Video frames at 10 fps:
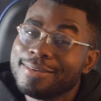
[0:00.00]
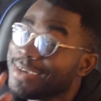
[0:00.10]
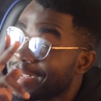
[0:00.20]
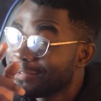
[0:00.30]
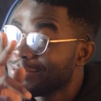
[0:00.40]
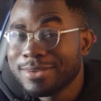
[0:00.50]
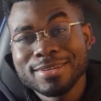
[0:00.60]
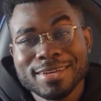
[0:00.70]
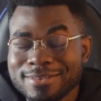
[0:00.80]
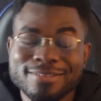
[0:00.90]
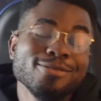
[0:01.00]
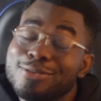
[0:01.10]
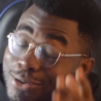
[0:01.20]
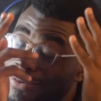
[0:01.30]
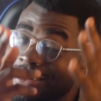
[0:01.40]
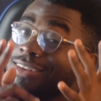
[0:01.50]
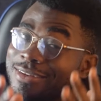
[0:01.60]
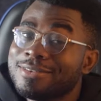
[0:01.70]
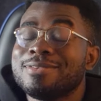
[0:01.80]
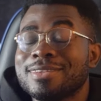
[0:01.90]
You guys know what you're doing. You know what you're
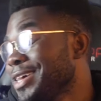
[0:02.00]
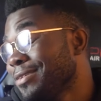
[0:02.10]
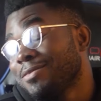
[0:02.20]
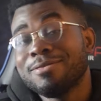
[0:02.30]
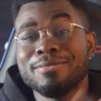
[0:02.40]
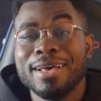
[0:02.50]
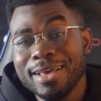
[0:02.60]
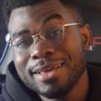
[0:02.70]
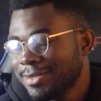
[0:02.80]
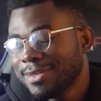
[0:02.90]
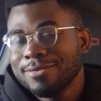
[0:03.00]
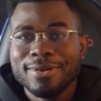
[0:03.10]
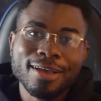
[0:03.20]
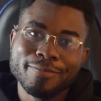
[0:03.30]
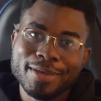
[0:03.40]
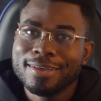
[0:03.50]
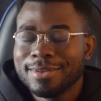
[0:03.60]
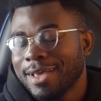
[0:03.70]
doing. Come on, man. This ain't right, man.